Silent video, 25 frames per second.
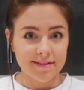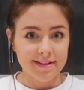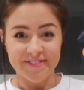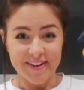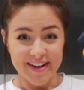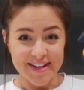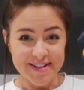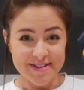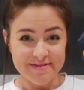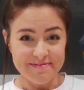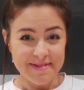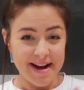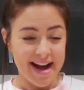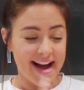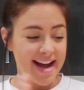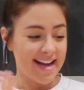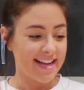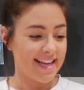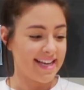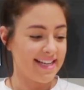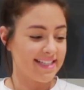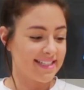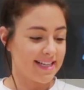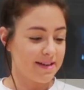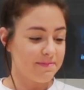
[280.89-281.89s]
Final
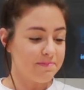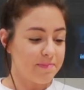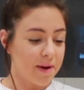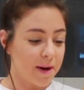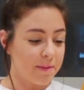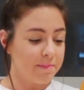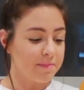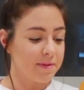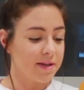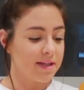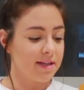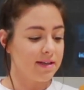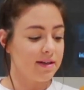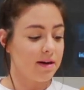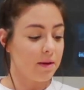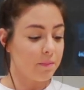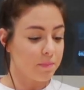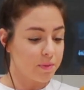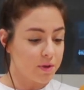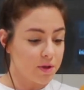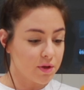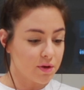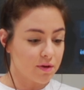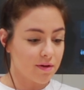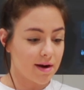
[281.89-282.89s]
bag is a pumpkin
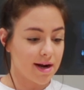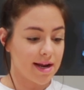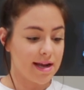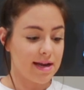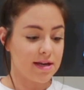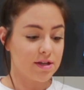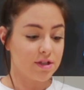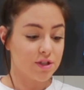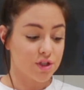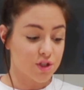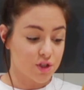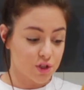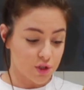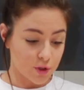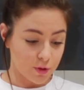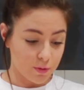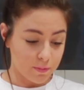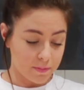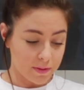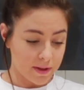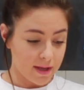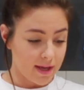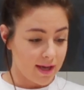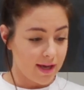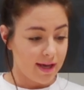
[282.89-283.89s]
puree
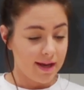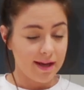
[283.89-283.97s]
soup.